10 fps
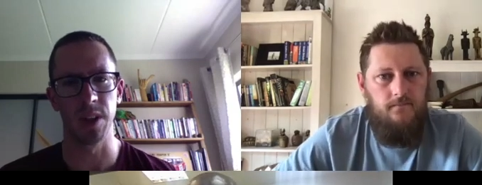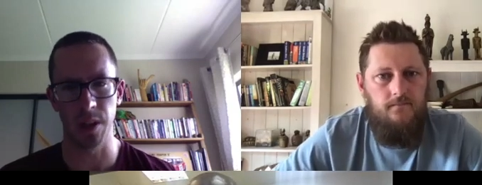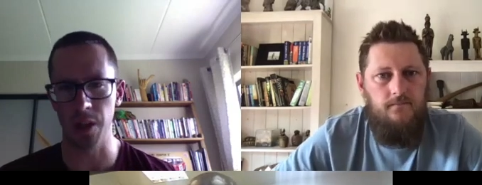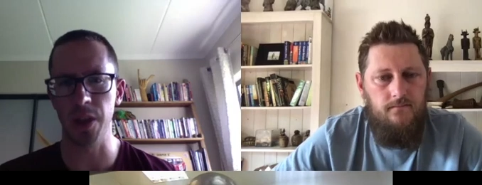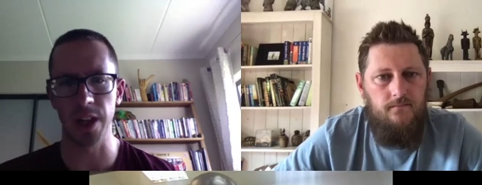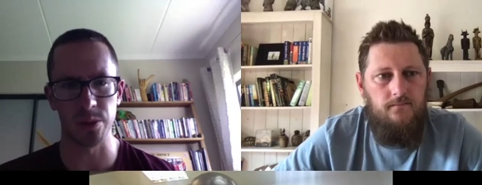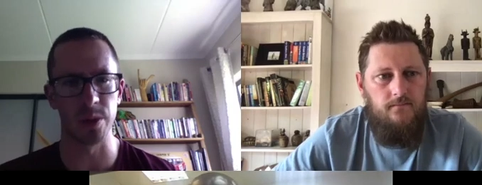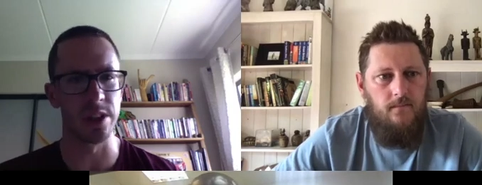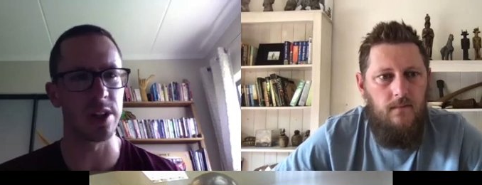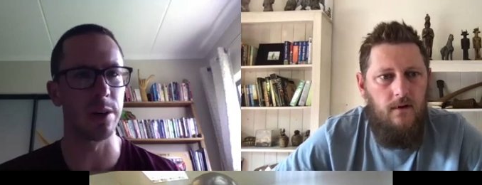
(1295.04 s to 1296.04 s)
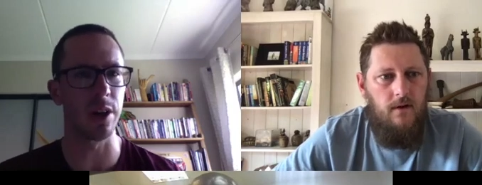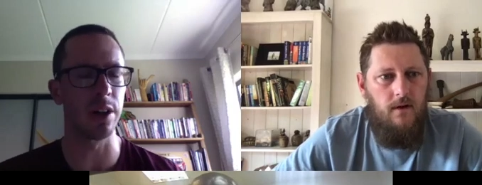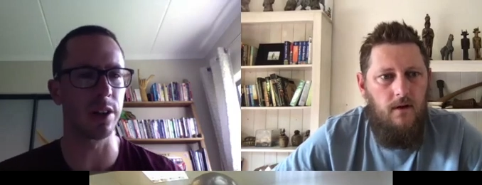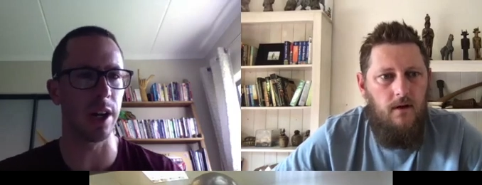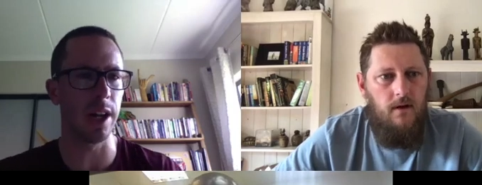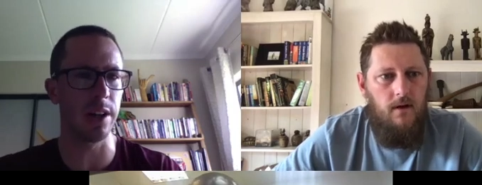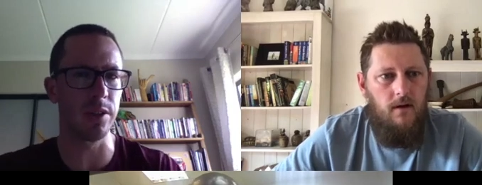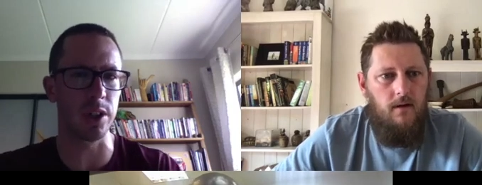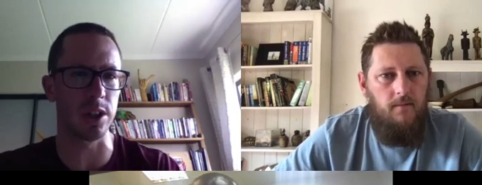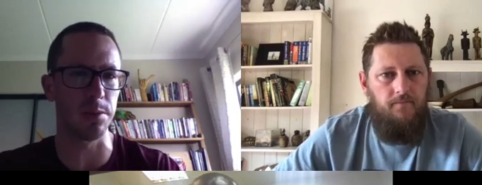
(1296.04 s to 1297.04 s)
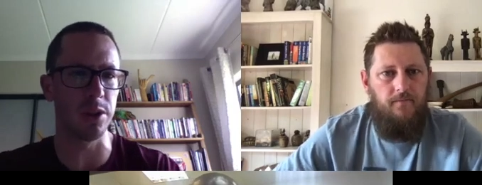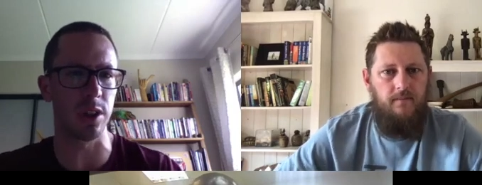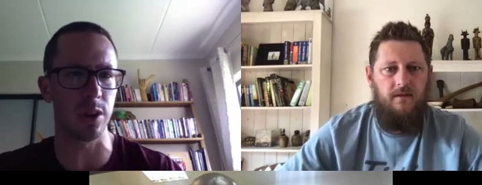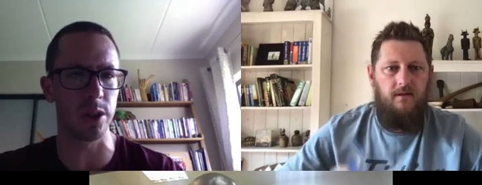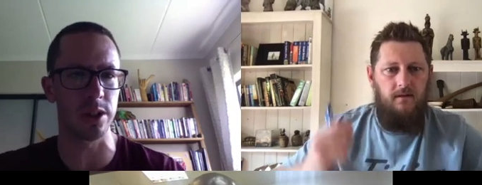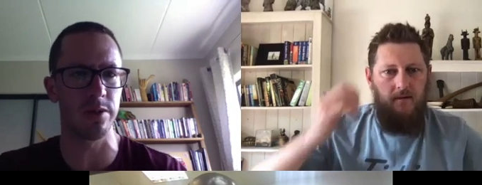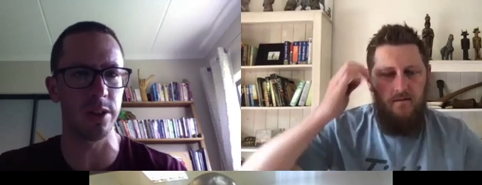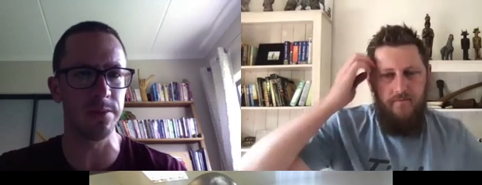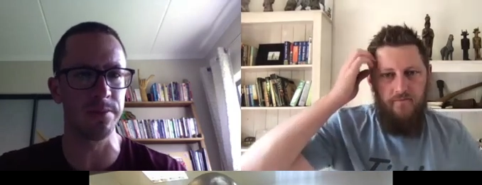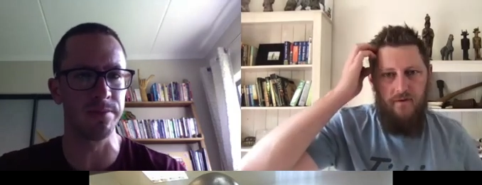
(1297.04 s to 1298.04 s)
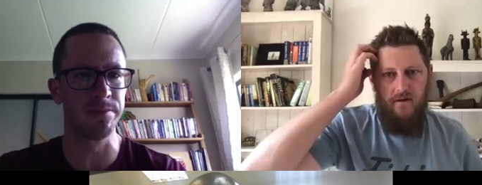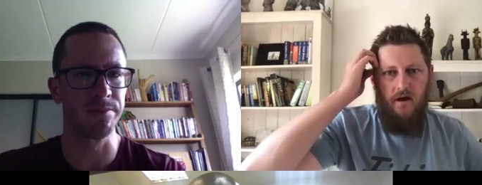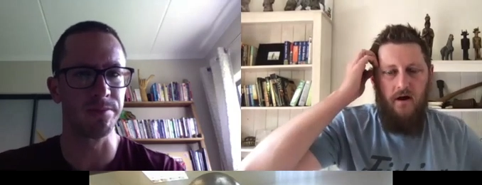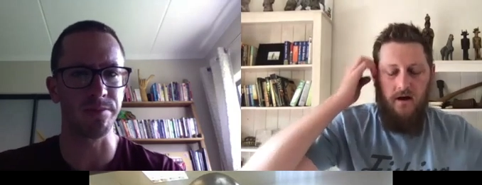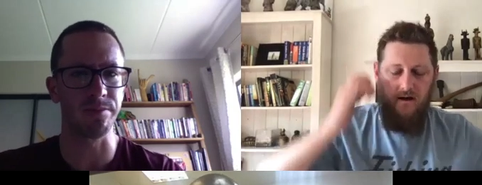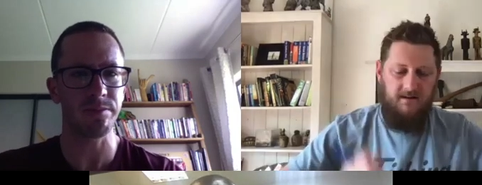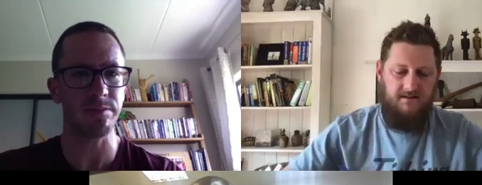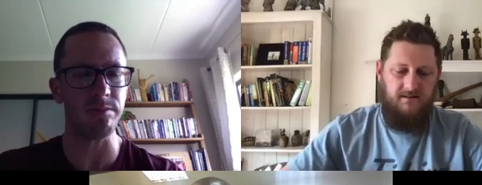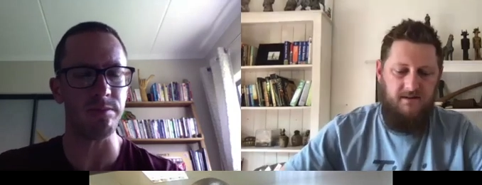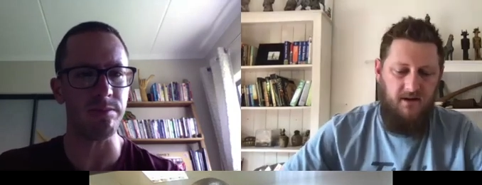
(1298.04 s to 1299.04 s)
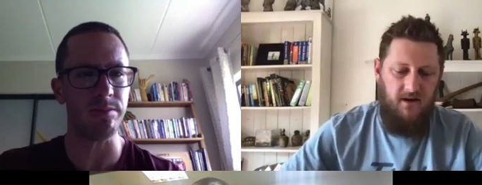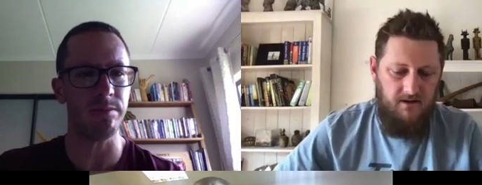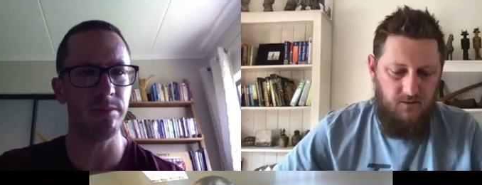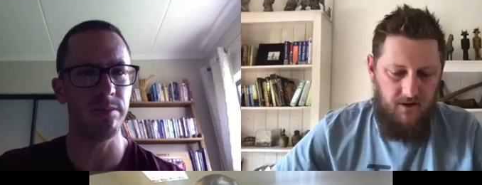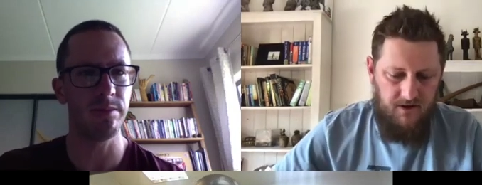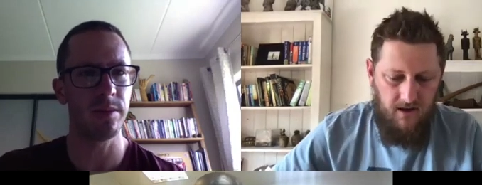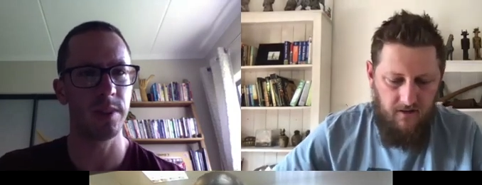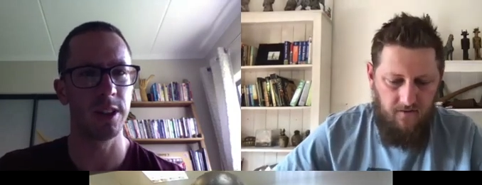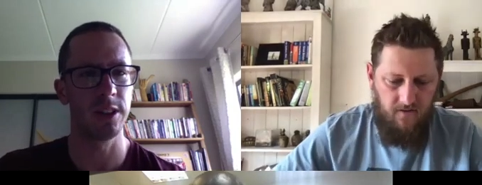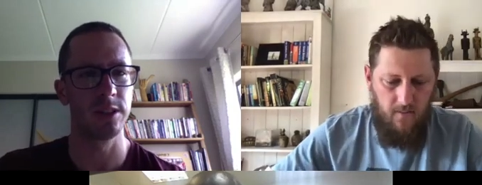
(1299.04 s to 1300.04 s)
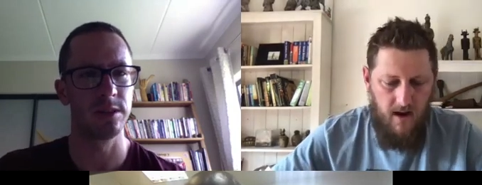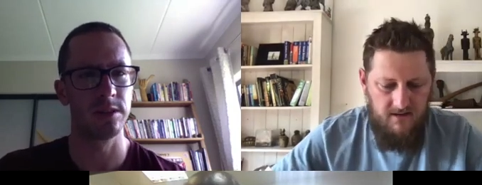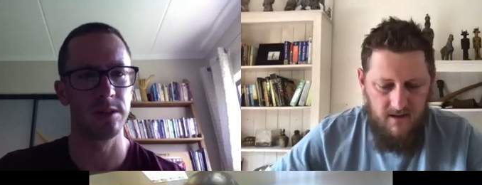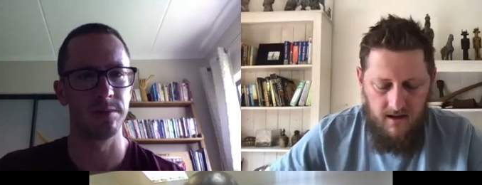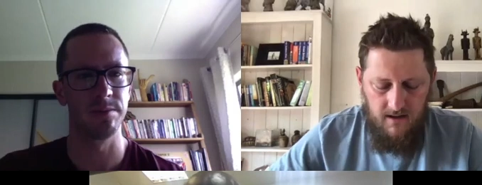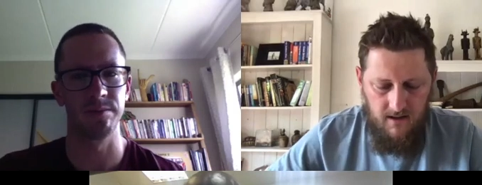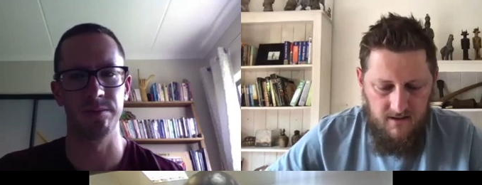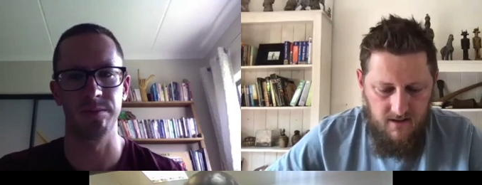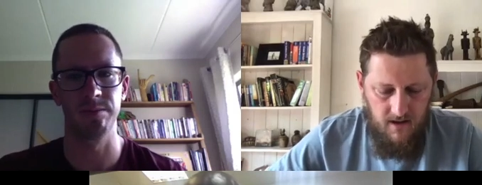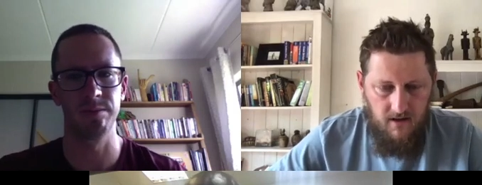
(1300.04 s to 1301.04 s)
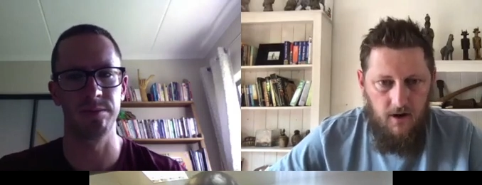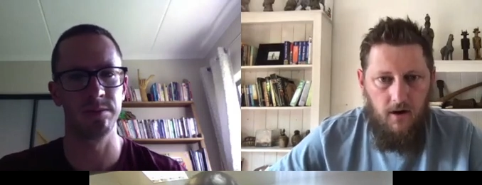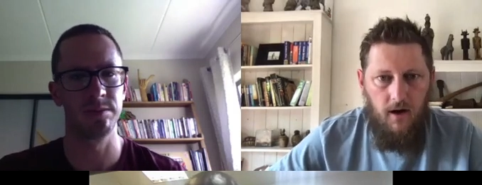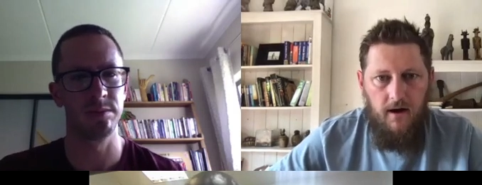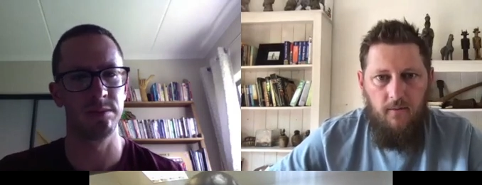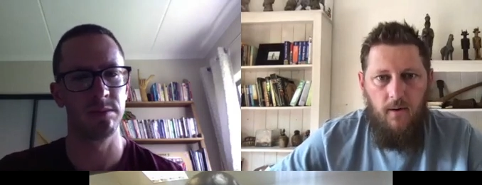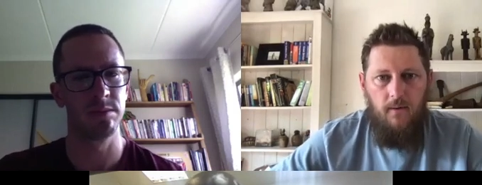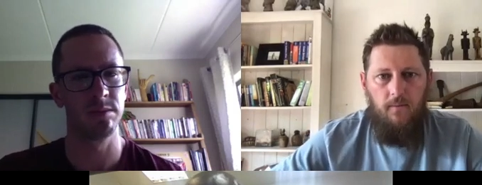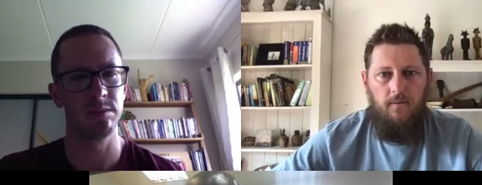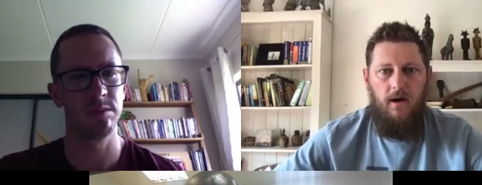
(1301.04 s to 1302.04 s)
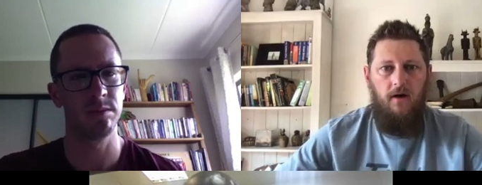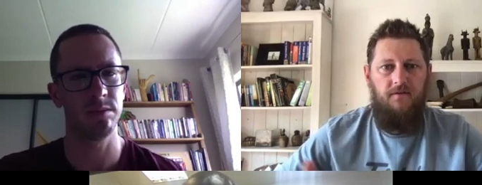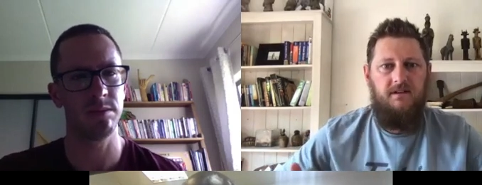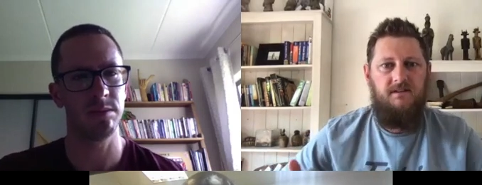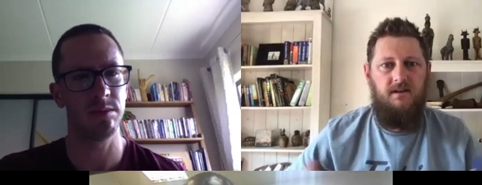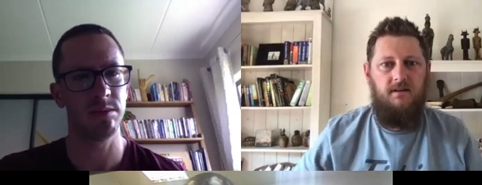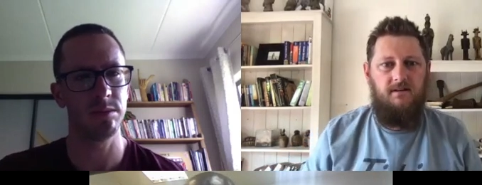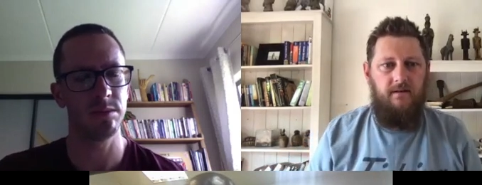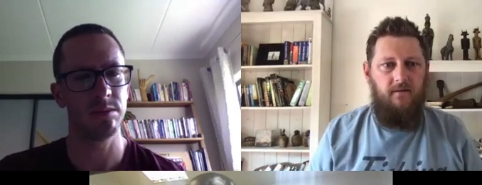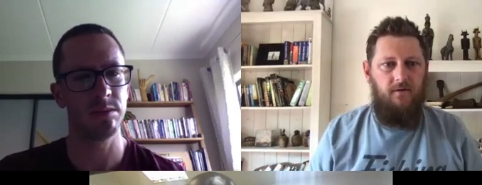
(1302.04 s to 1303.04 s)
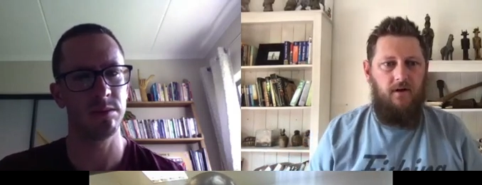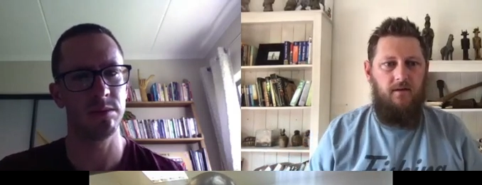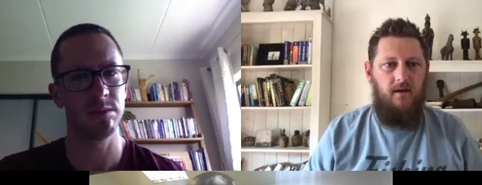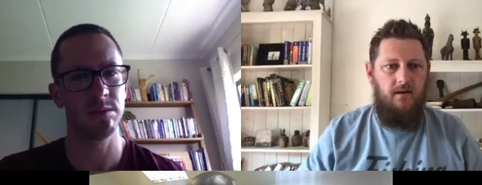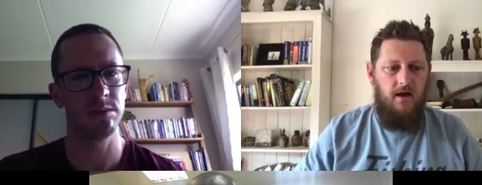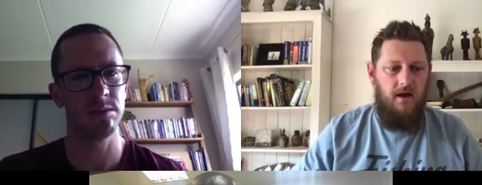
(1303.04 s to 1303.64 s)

Speaker 1: Thanks, witness. I'll go hand over to Tim. He's got a question for you.
Speaker 2: Yeah, it's just the last question I think from my side. It's you know uh, what we often see in South Africa that